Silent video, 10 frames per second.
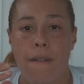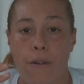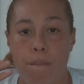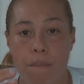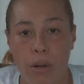
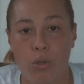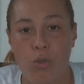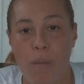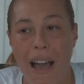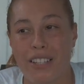from middle
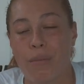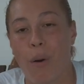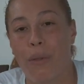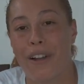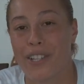school
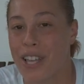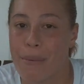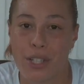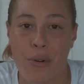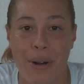basketball players. So
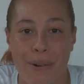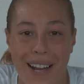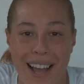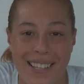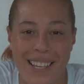that was a quick
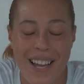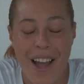one, guys.